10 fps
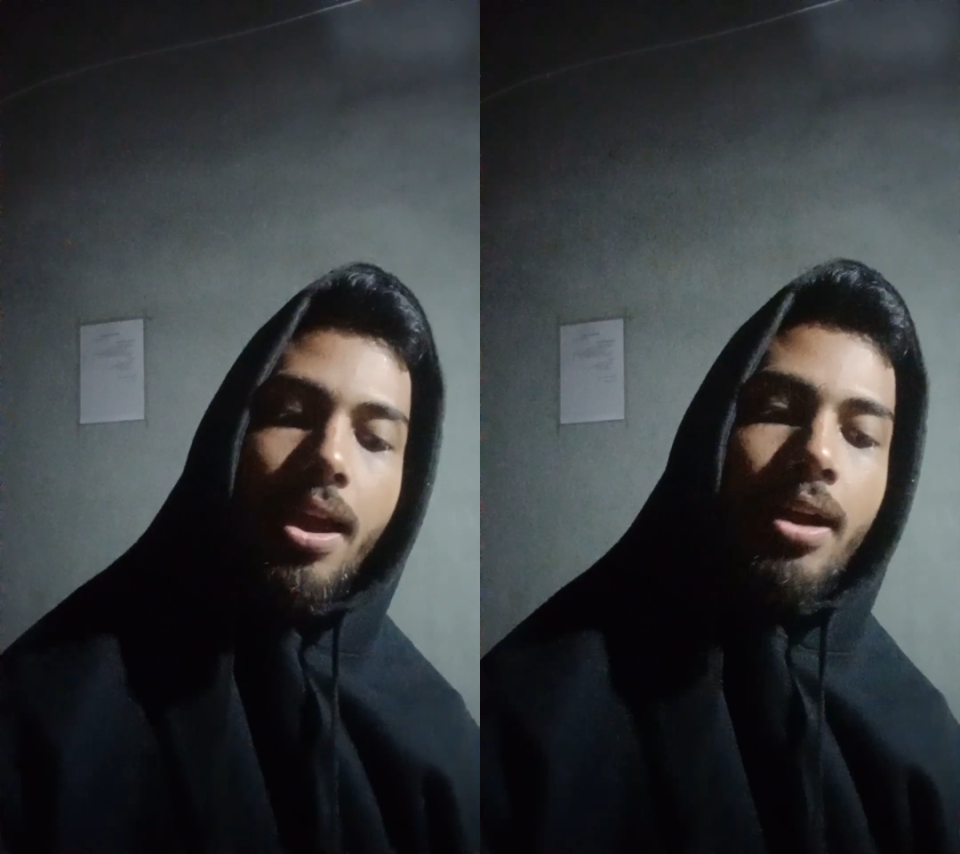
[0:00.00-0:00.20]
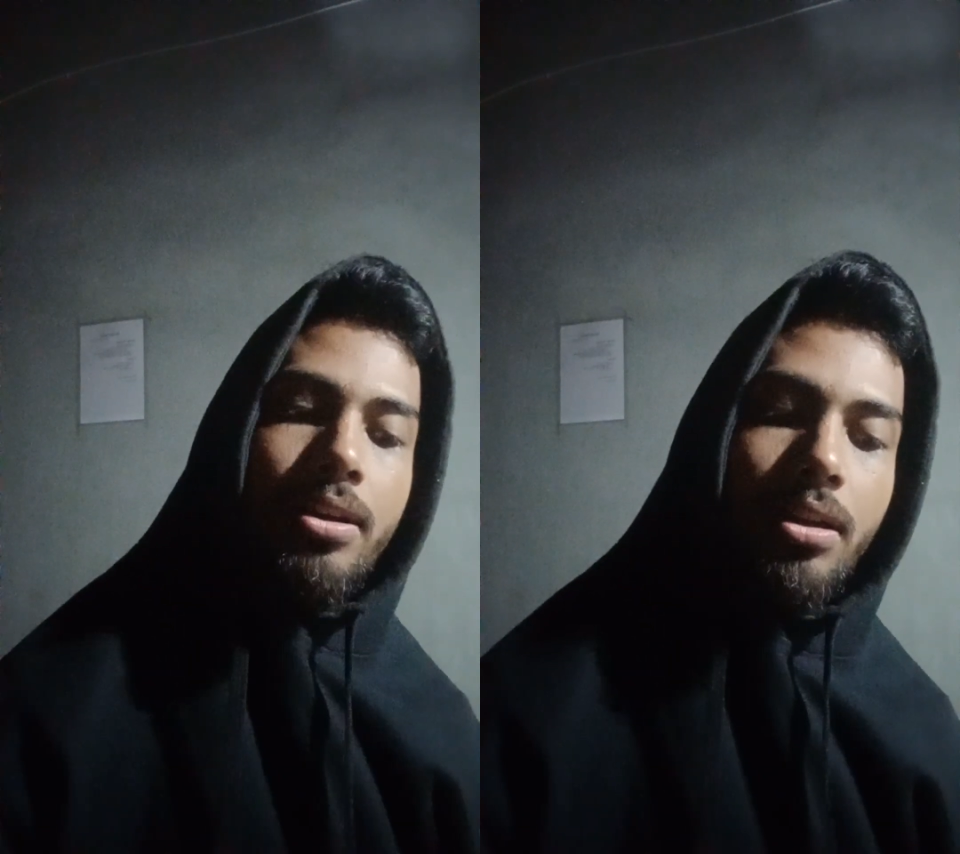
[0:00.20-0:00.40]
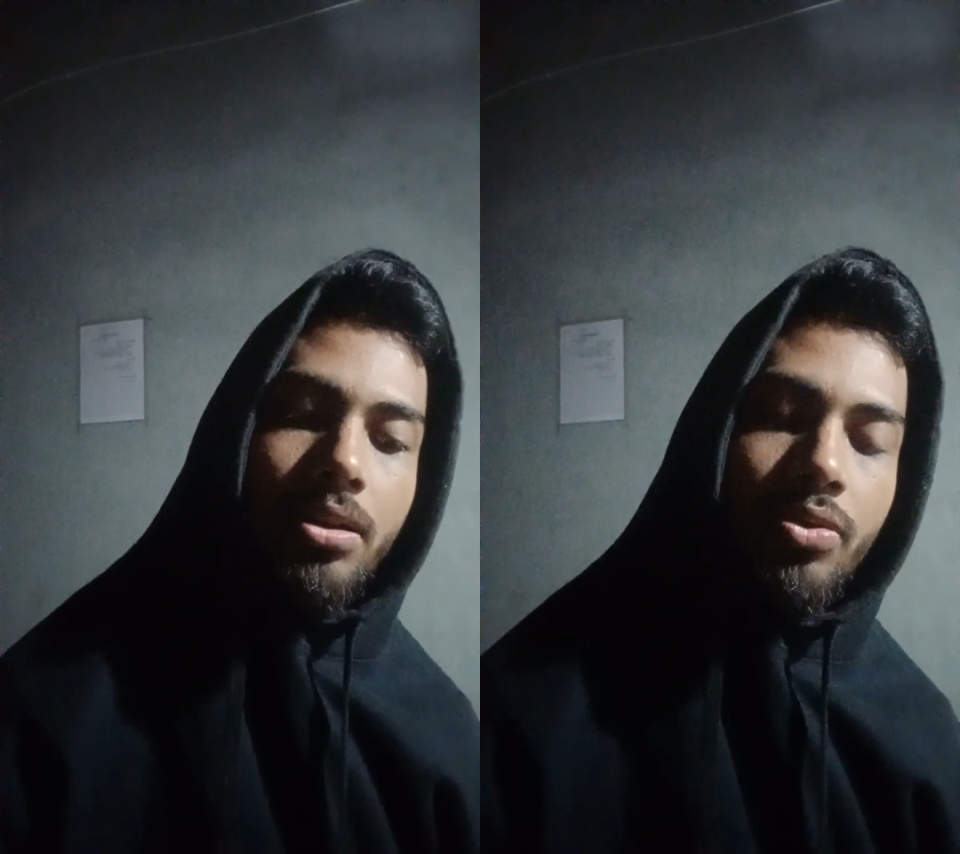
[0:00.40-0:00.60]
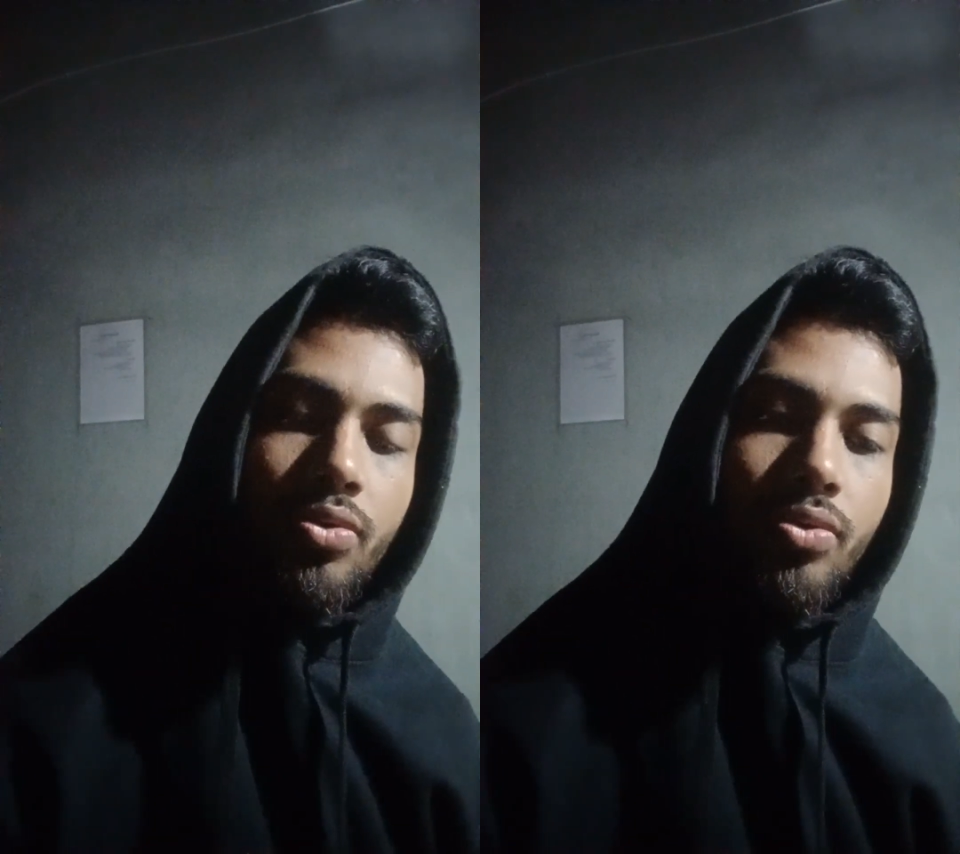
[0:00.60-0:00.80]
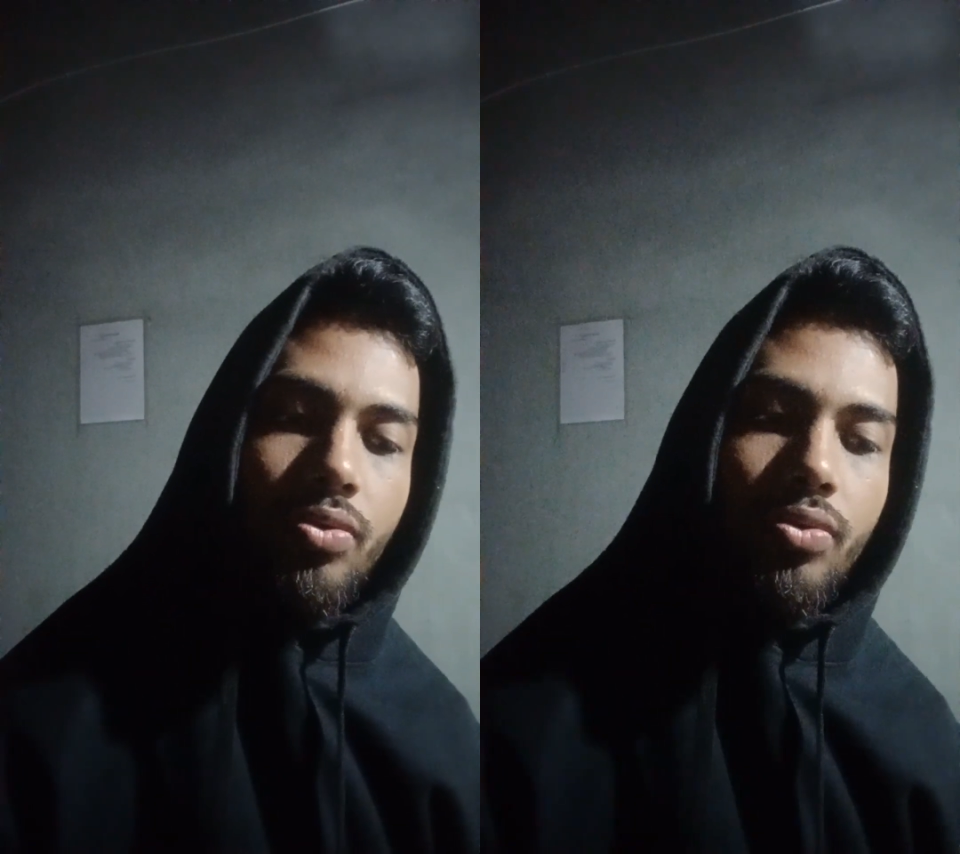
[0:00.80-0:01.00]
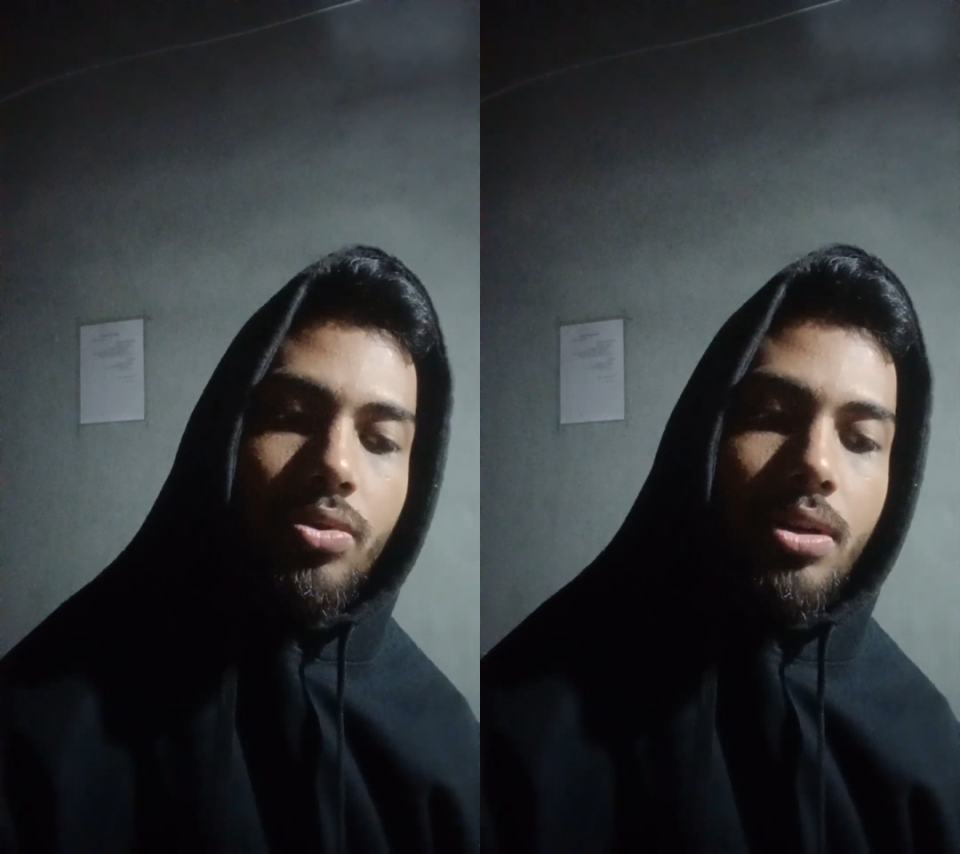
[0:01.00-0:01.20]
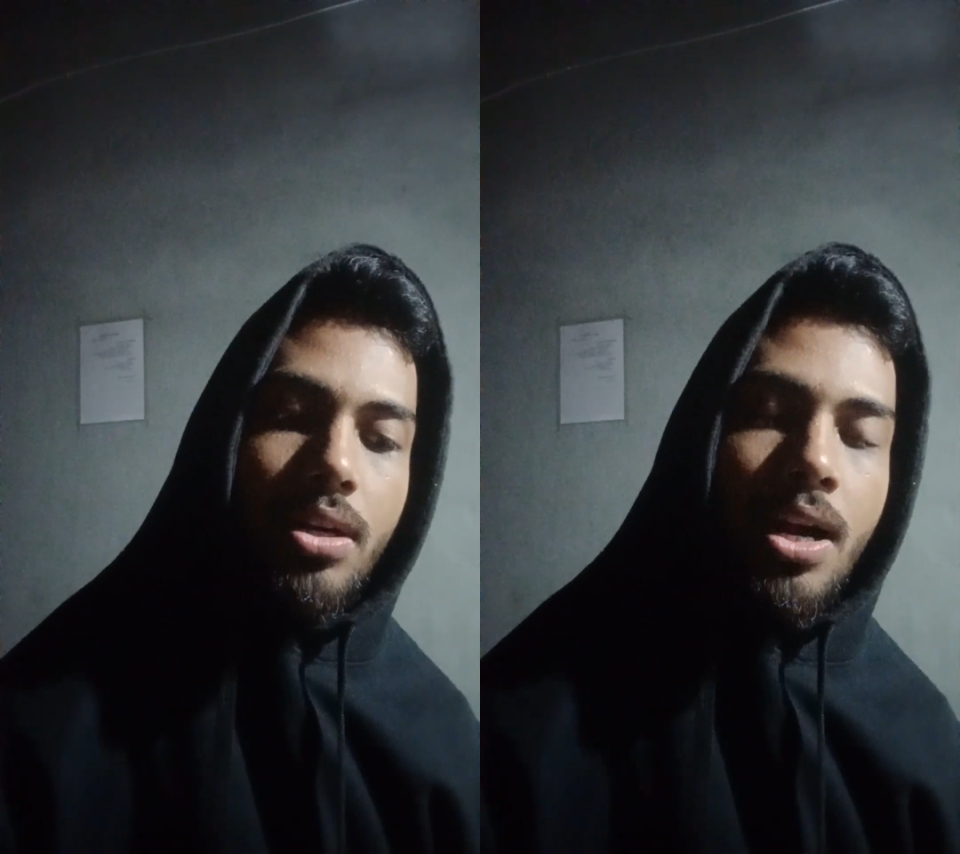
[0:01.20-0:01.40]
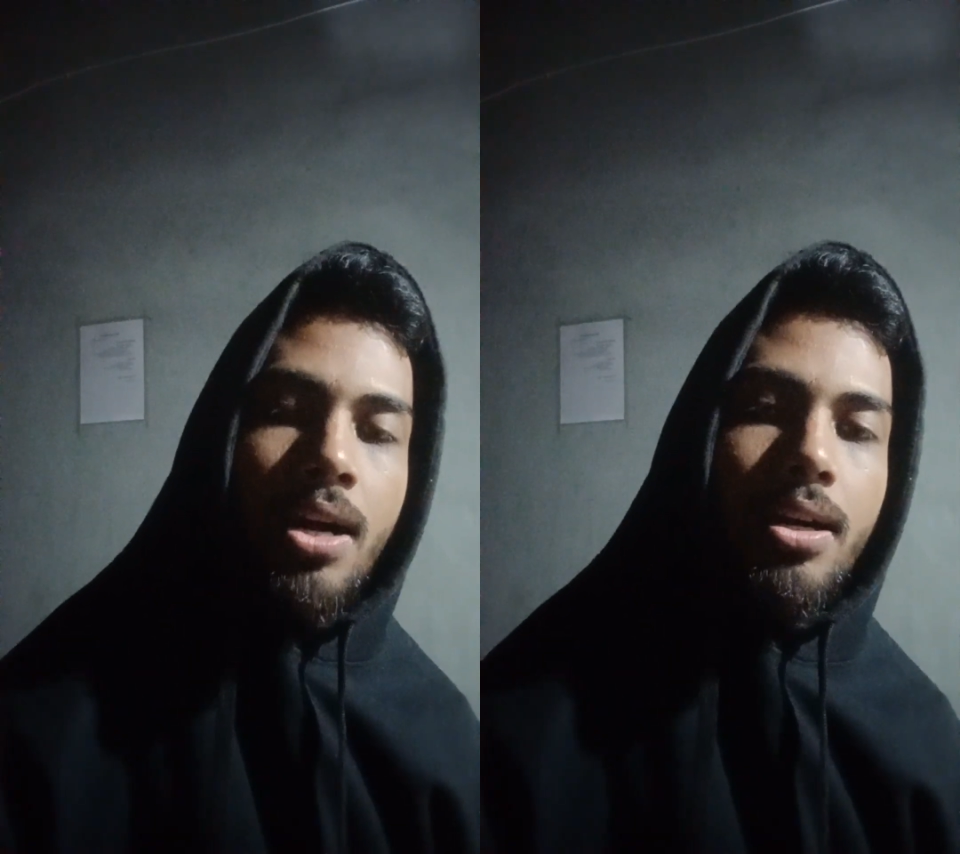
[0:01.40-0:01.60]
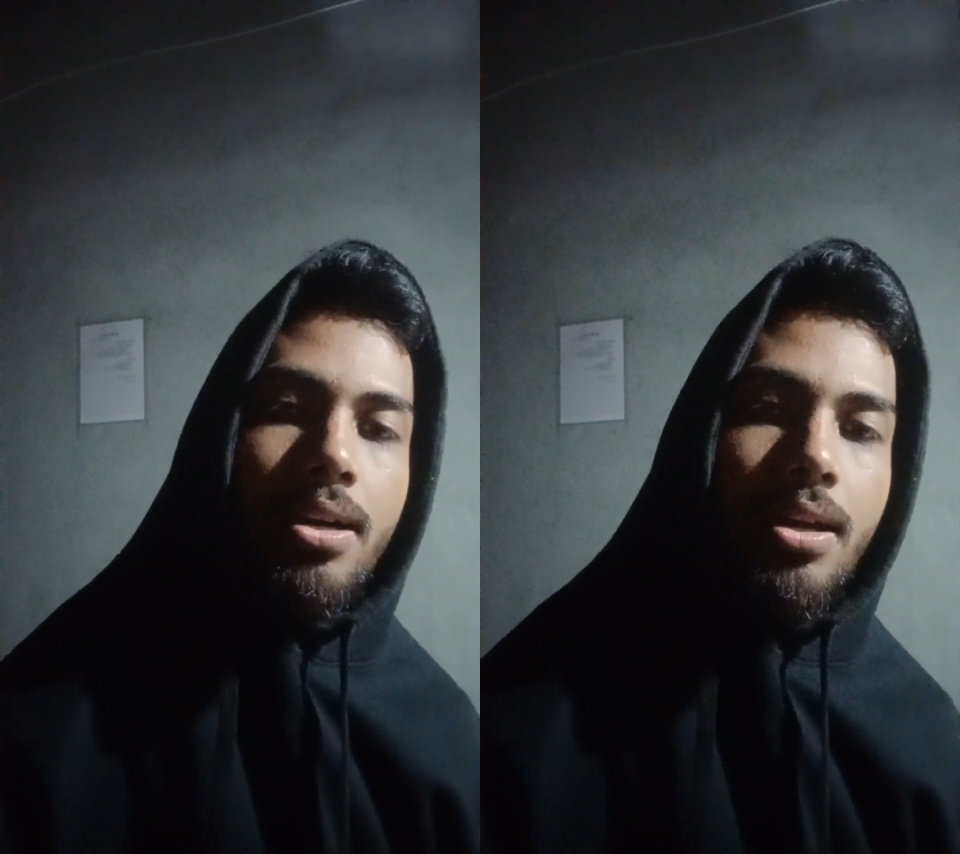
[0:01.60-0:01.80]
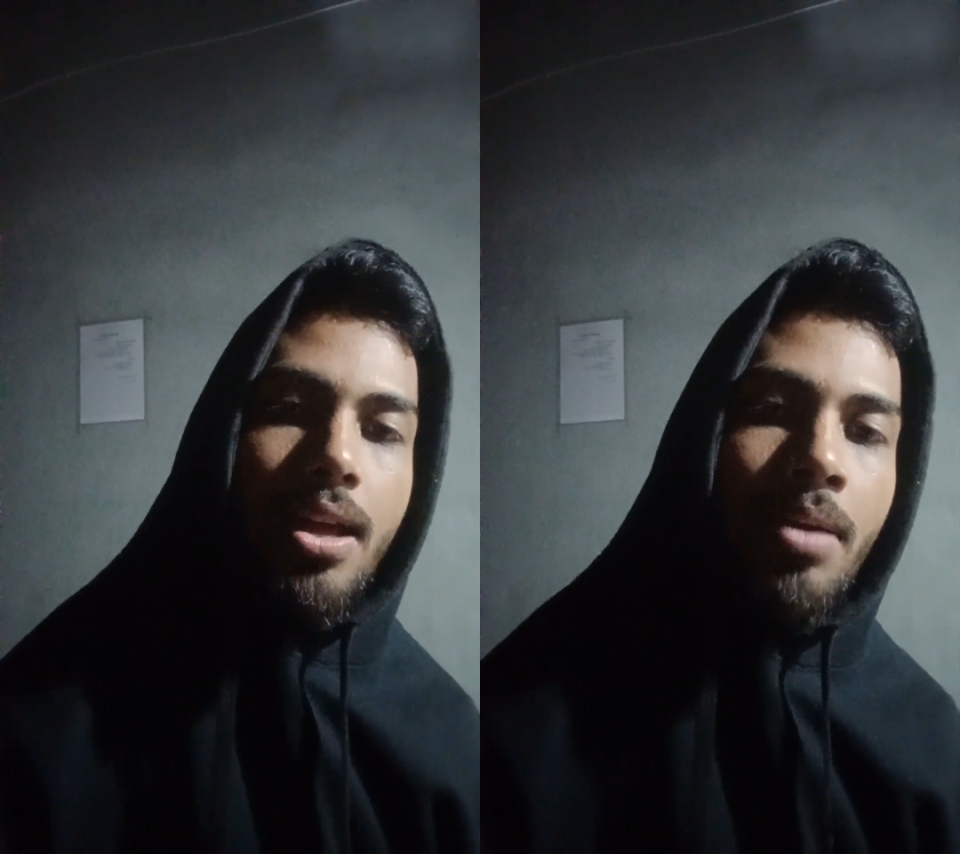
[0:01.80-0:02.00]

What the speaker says: and you can't